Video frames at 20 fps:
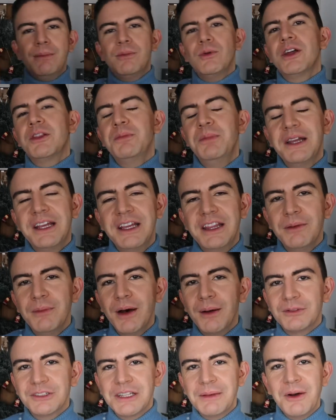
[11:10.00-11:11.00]
might be worth picking them
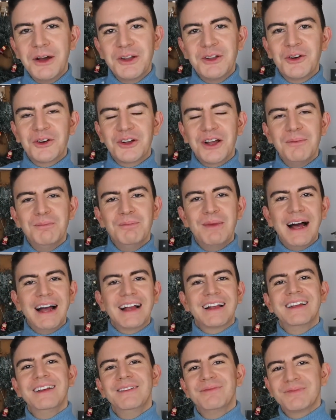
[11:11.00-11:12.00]
up because they might not come
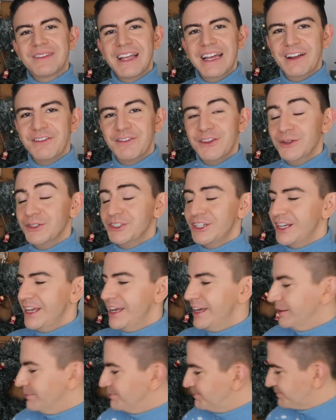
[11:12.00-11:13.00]
back in a future
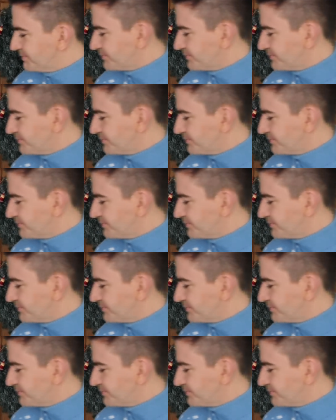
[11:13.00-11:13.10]
year.